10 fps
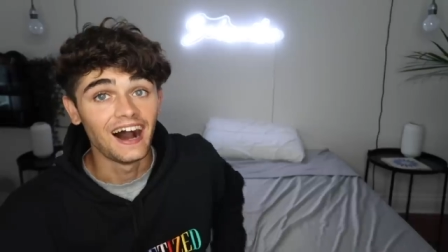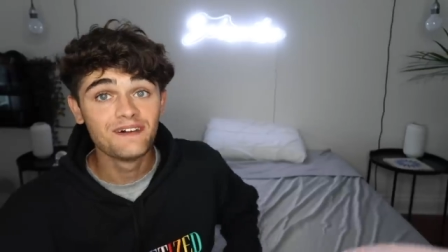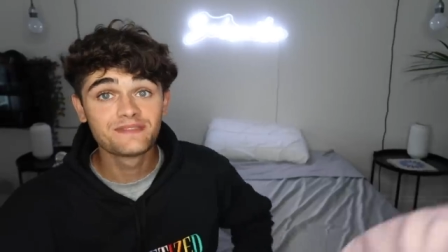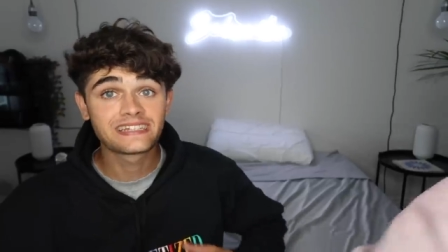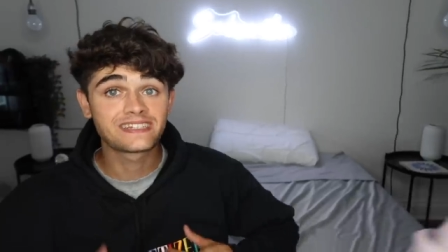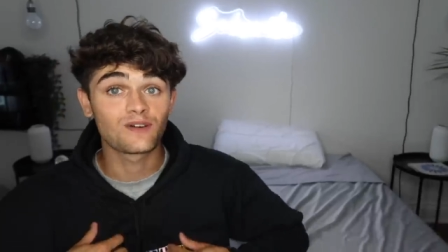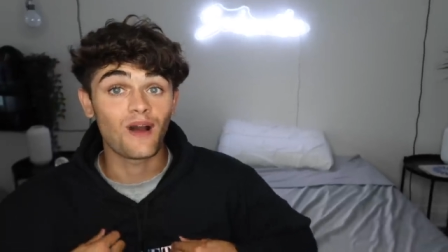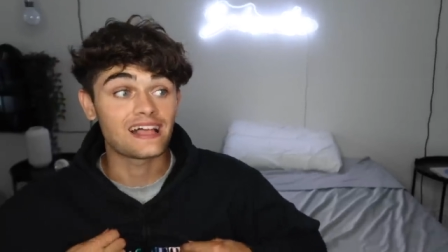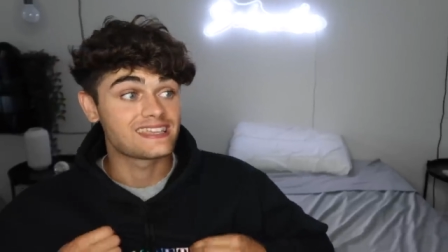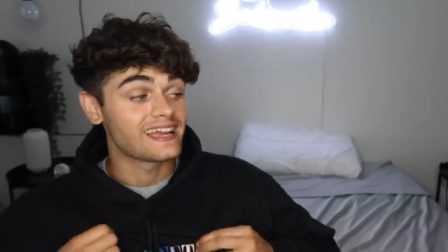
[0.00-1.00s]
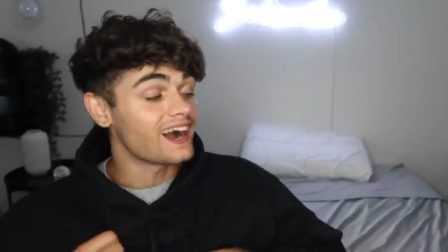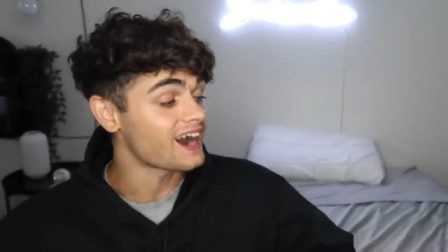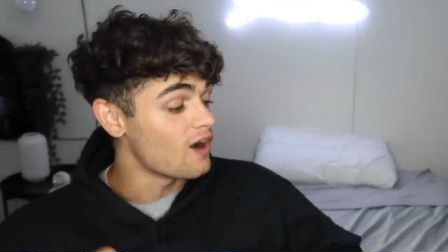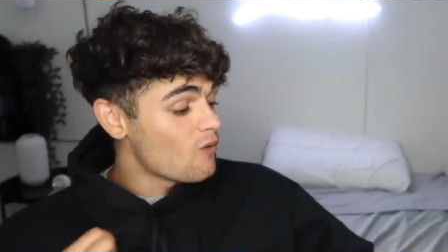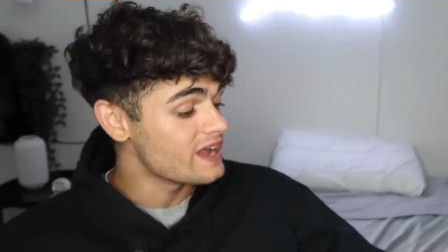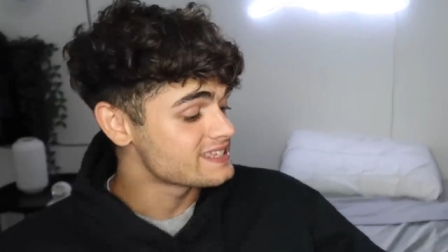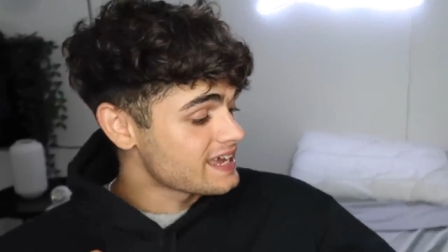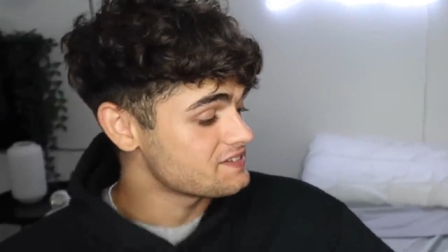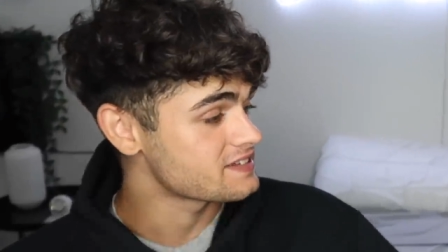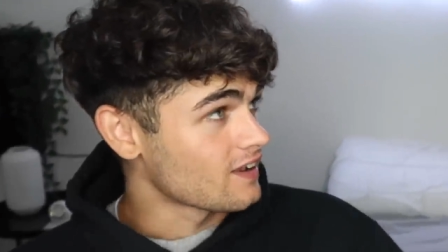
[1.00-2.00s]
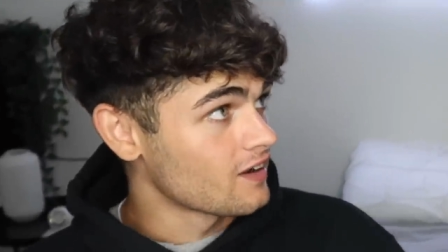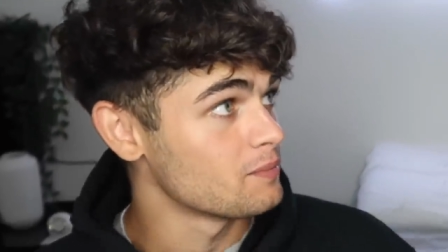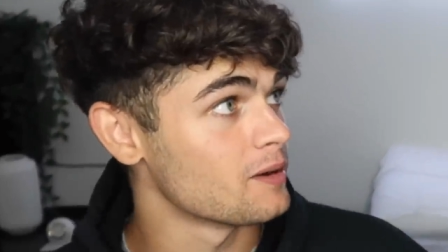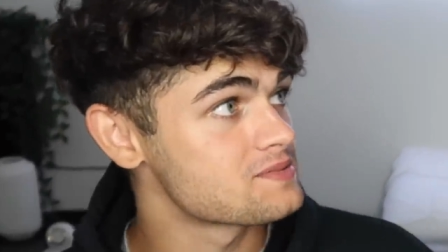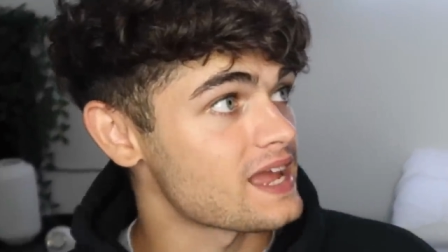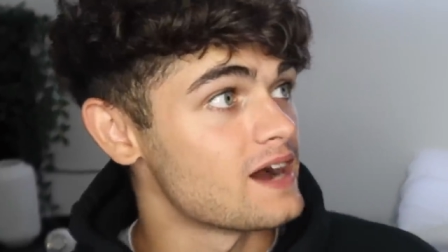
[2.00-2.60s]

I'm sweating. I can't wait to get these lollipops